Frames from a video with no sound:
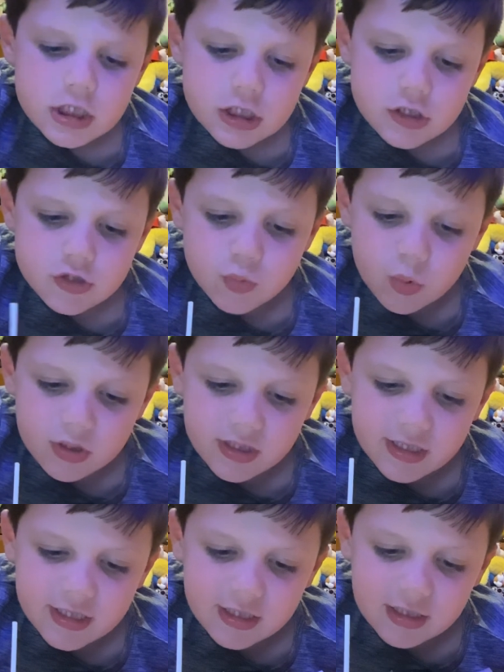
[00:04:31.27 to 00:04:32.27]
So we
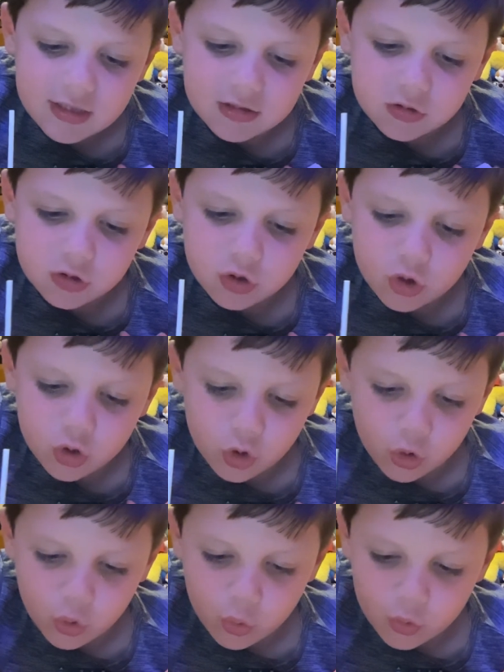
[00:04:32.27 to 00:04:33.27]
need to
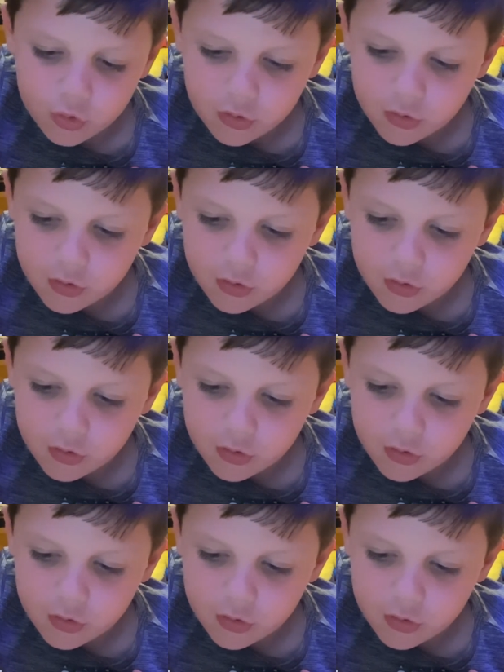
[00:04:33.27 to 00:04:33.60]
include